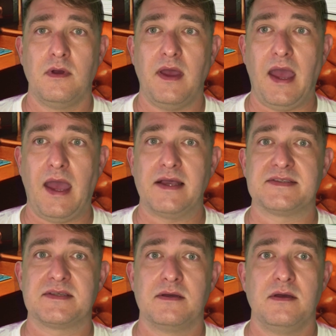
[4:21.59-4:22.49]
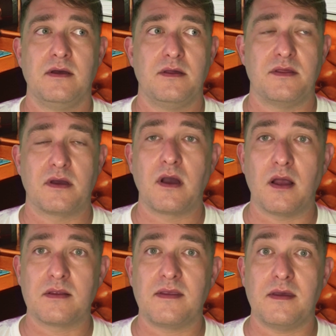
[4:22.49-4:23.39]
as the
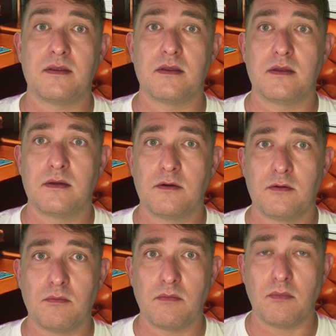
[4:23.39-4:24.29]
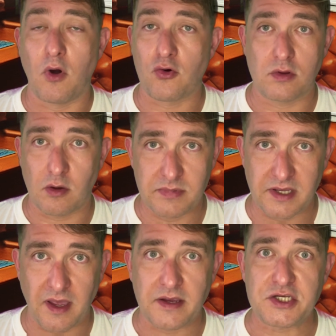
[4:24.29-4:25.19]
Kantian moral
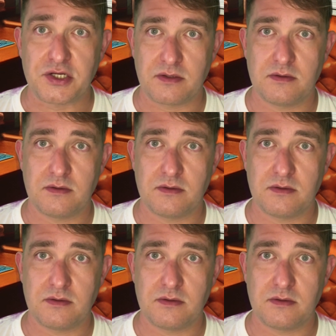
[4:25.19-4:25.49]
obligation.